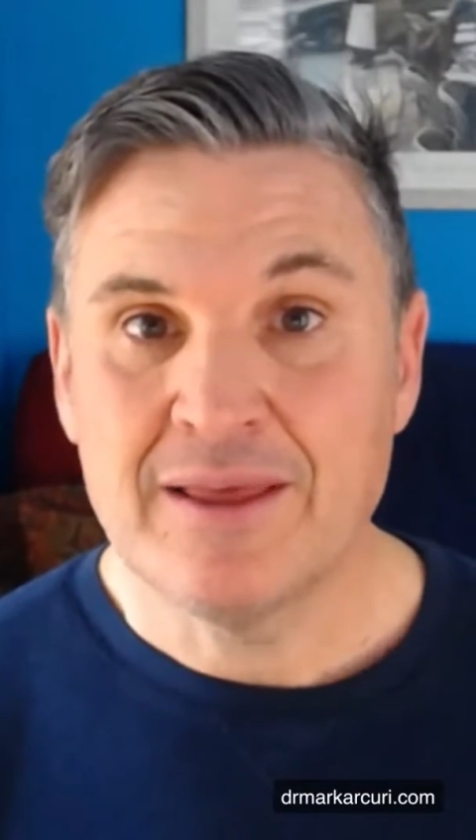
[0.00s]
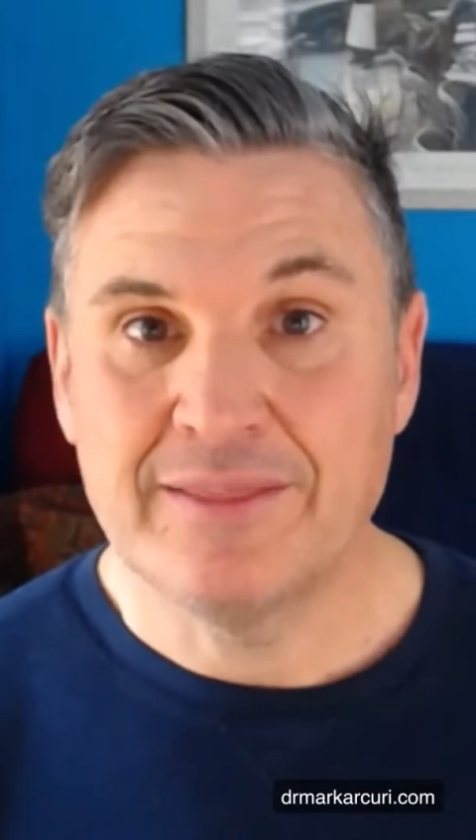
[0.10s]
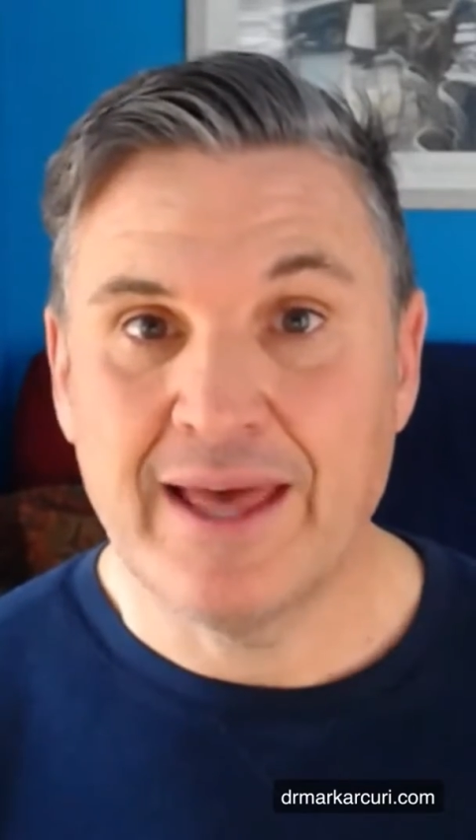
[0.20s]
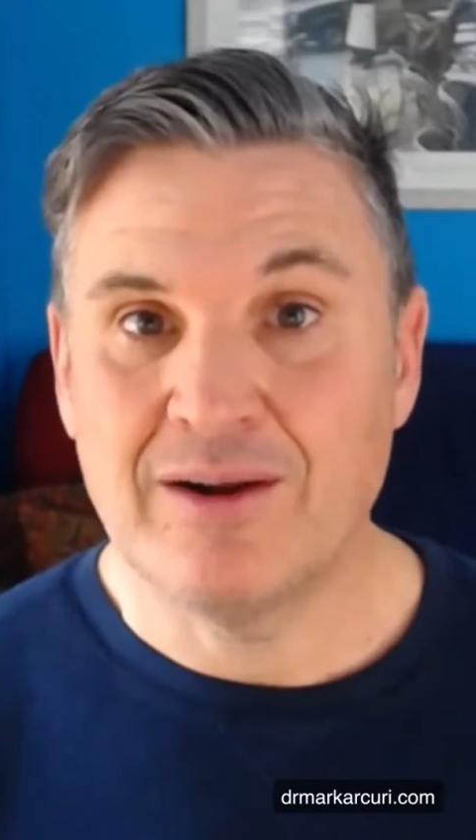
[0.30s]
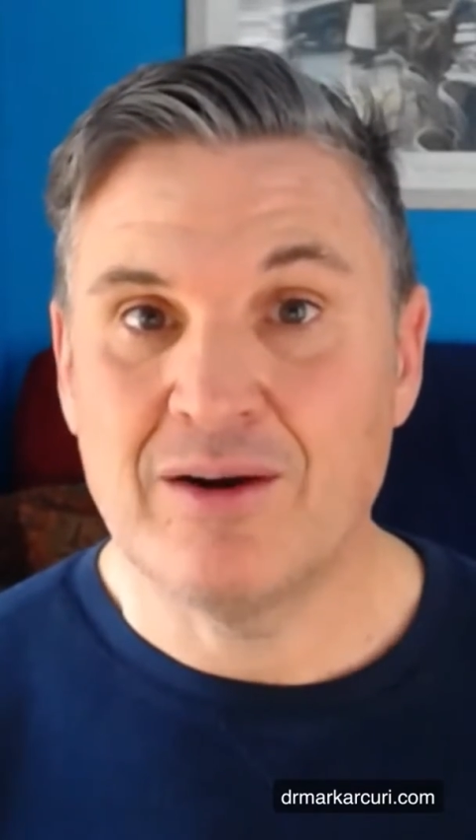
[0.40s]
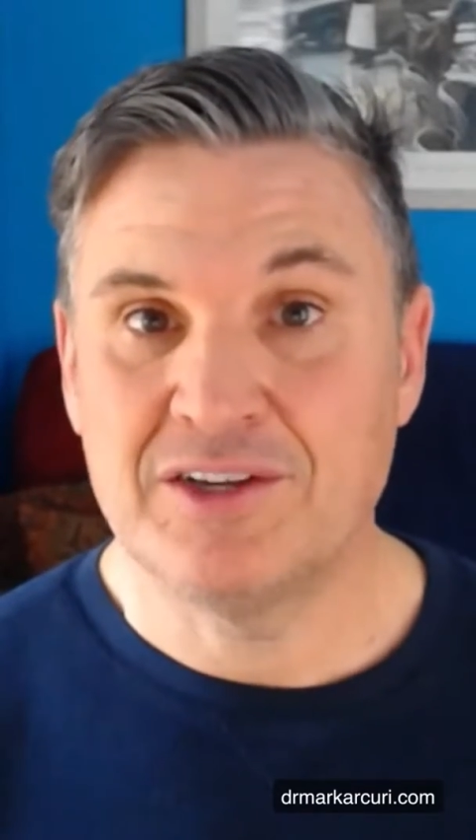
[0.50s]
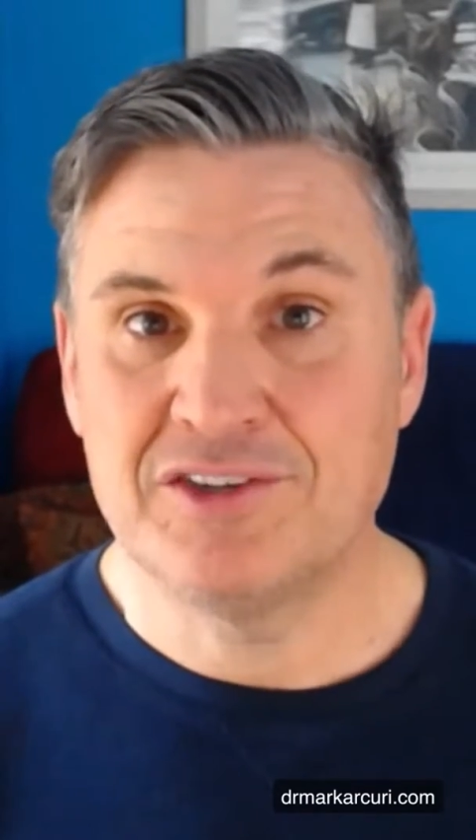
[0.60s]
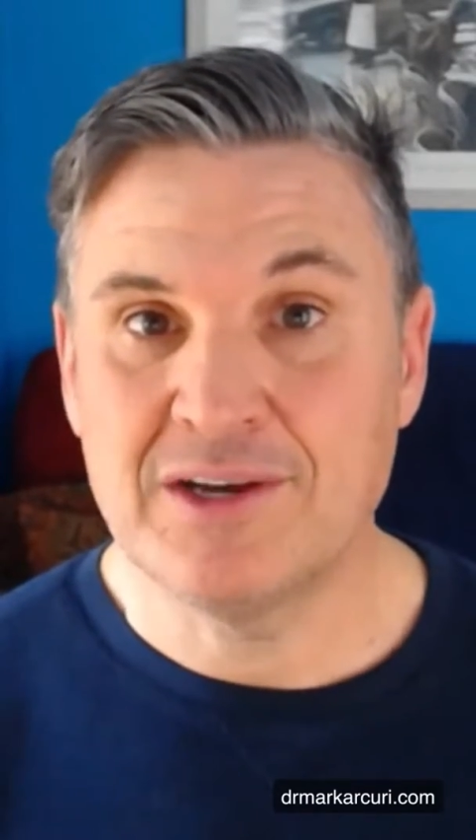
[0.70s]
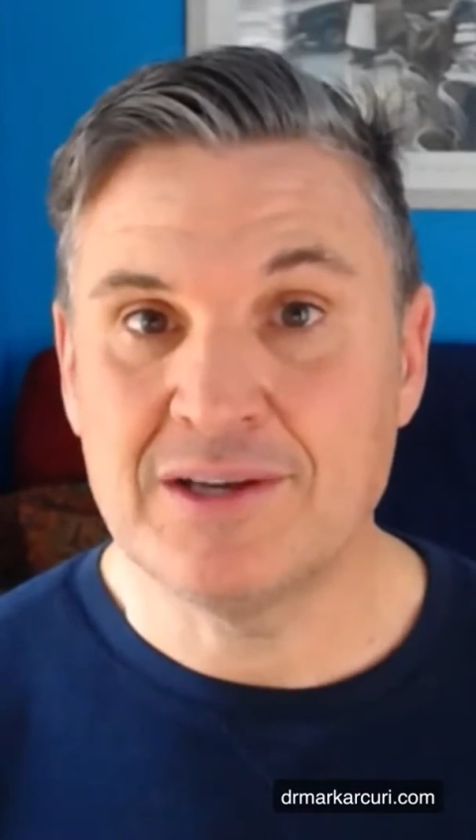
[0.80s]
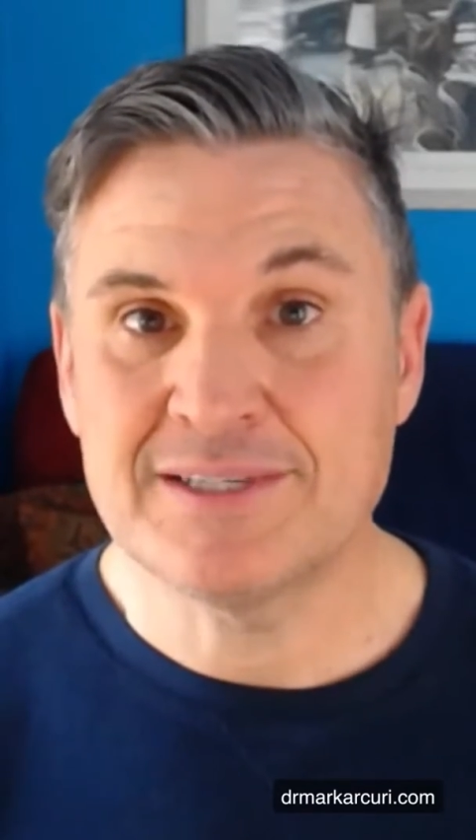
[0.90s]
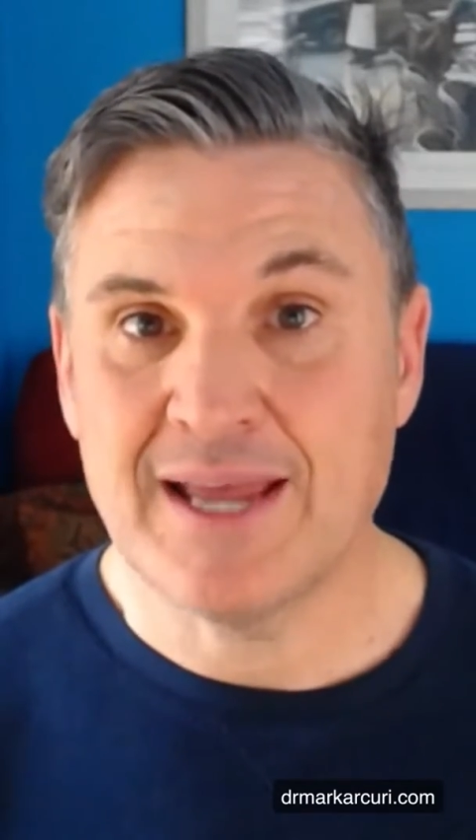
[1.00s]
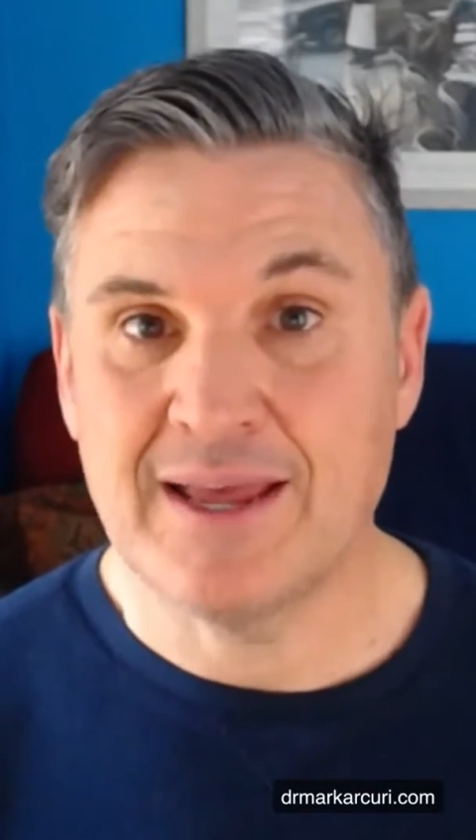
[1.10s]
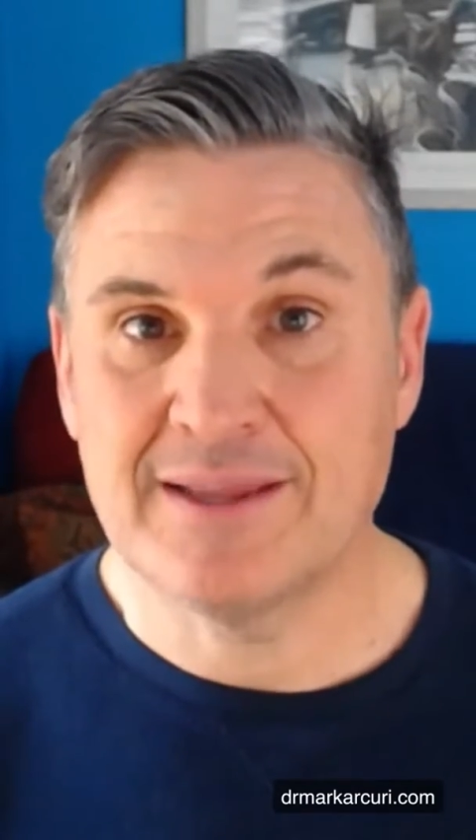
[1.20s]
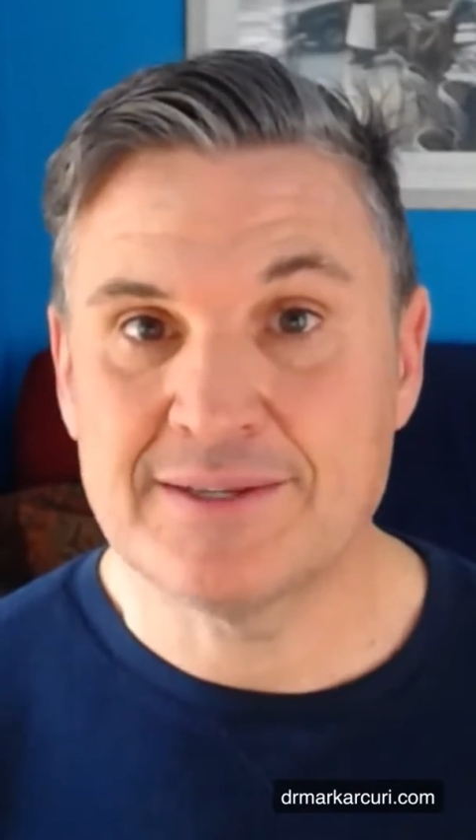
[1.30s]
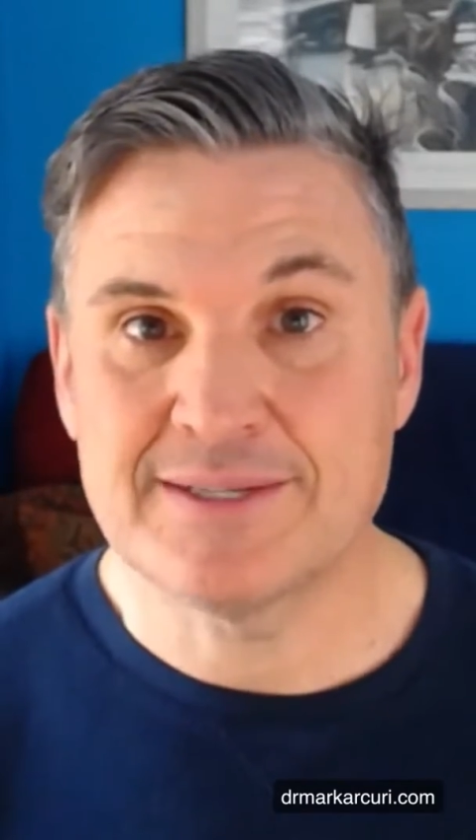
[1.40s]
that are just
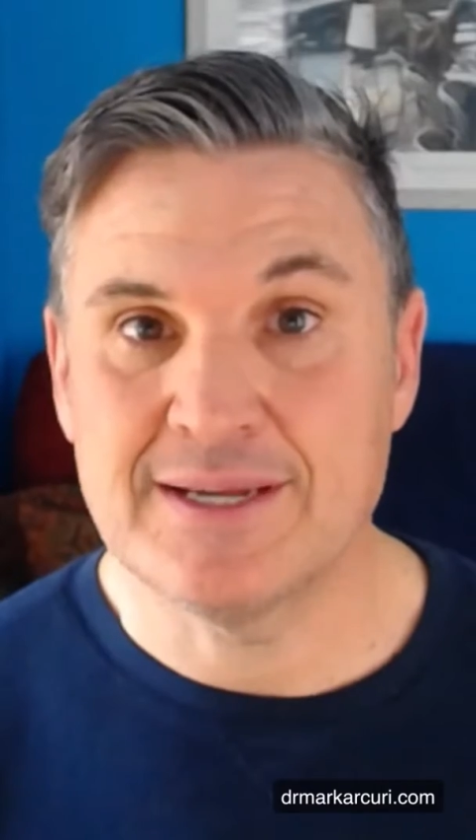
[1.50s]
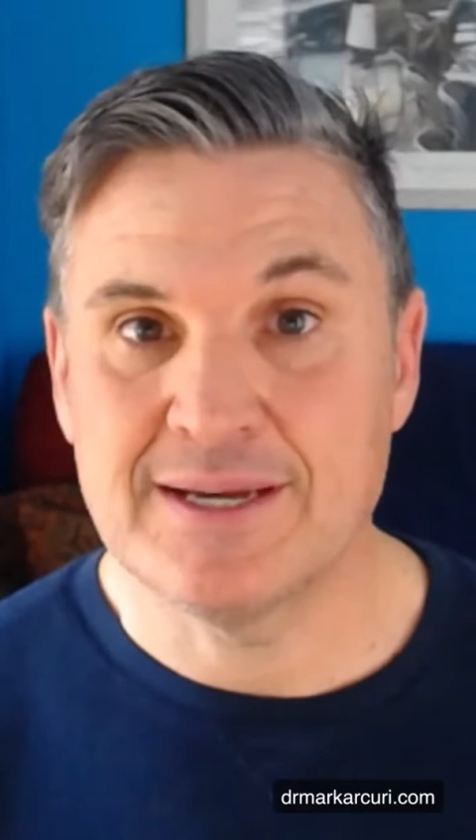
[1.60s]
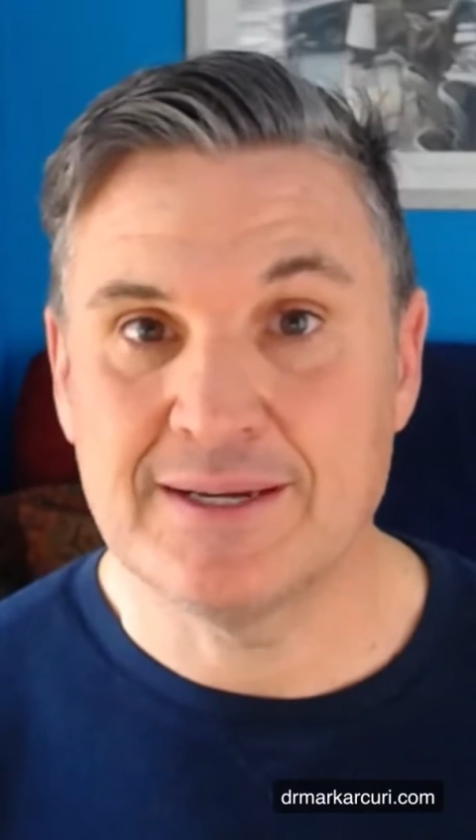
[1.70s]
as